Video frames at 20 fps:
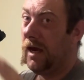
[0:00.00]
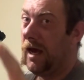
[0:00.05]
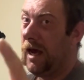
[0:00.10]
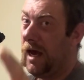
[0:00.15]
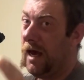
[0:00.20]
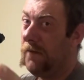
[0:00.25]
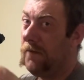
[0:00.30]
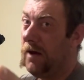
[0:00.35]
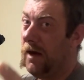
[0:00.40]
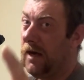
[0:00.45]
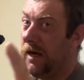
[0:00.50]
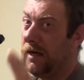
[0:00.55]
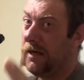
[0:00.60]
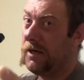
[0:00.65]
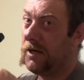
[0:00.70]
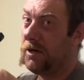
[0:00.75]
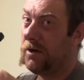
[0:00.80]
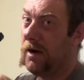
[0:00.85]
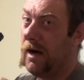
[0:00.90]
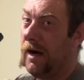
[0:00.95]
ever in
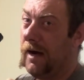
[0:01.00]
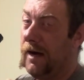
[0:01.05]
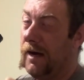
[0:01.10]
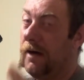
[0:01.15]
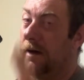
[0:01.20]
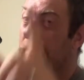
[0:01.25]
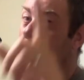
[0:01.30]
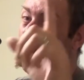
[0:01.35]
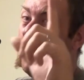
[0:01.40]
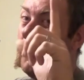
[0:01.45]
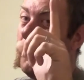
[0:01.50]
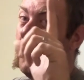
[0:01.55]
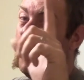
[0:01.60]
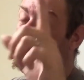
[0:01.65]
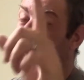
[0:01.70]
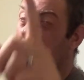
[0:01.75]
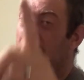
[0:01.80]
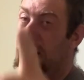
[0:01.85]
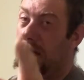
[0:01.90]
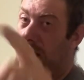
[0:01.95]
Australia,
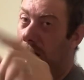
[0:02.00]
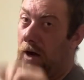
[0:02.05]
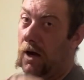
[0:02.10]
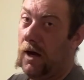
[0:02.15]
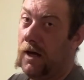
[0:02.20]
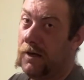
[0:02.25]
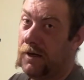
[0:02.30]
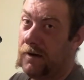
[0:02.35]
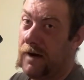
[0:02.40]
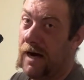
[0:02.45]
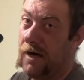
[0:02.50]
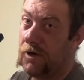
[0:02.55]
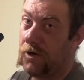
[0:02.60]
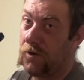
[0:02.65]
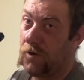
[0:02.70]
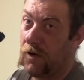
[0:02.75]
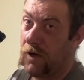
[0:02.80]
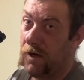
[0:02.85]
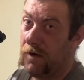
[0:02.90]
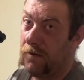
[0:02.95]
Eliza
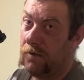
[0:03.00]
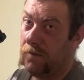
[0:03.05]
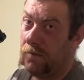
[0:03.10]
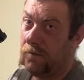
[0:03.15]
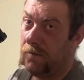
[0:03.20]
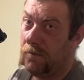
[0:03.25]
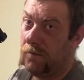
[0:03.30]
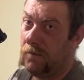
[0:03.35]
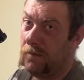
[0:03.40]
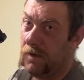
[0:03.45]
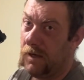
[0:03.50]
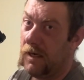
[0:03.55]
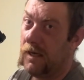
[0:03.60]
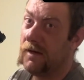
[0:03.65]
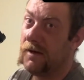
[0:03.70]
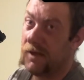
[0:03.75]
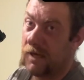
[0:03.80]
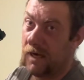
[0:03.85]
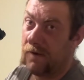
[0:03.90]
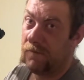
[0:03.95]
Archery in
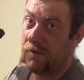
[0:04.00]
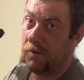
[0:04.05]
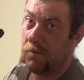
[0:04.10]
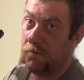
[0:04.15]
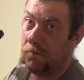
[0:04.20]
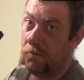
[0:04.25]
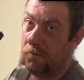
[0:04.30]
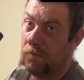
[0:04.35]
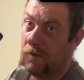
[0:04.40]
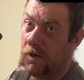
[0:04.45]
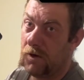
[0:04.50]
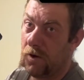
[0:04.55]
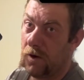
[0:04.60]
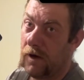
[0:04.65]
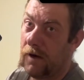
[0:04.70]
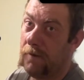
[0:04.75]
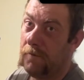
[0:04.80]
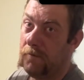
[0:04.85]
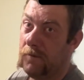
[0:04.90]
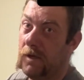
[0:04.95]
Seaford, Victoria.
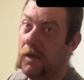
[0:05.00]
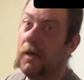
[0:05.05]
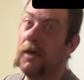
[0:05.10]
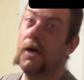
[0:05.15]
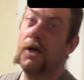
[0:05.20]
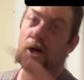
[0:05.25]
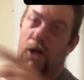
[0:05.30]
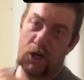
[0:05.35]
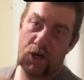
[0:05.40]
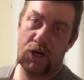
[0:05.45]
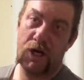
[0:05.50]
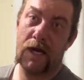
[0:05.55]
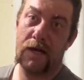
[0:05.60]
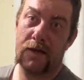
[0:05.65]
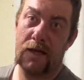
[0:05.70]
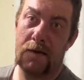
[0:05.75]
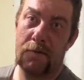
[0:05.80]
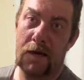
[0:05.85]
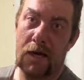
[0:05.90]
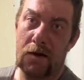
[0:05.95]
Check
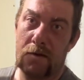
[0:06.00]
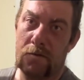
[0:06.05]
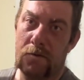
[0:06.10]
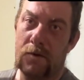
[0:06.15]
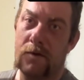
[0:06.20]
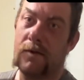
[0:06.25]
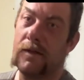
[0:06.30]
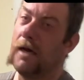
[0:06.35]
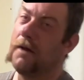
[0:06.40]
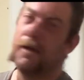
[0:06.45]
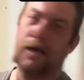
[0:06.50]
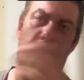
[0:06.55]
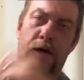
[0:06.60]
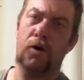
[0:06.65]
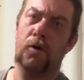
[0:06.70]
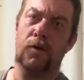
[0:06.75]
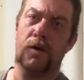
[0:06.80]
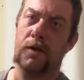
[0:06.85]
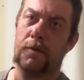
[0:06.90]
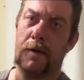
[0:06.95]
them out. They'll tell you
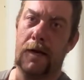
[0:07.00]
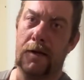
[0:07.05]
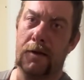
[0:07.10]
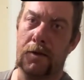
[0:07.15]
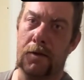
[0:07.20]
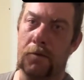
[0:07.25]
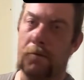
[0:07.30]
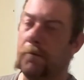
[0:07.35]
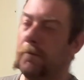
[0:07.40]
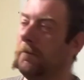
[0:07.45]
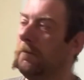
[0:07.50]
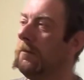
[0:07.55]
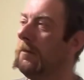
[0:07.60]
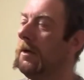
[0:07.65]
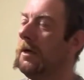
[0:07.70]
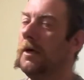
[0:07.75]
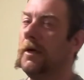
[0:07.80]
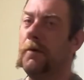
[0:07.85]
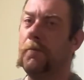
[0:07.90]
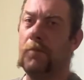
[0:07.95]
all the specs.
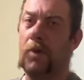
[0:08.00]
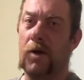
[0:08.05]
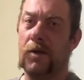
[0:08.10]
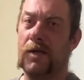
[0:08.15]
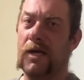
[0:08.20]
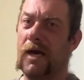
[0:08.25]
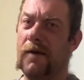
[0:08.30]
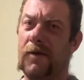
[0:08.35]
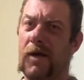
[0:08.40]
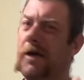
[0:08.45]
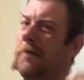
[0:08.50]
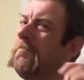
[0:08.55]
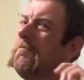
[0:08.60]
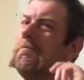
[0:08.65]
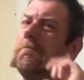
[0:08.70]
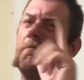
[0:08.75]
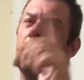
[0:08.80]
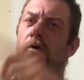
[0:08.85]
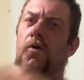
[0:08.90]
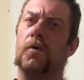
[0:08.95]
Potsy over there,
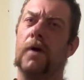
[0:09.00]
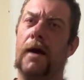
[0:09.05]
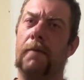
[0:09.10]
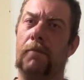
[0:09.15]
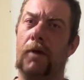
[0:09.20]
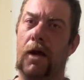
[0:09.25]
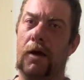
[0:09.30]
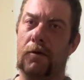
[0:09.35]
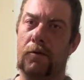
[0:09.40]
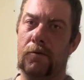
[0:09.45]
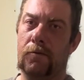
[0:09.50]
great bloke.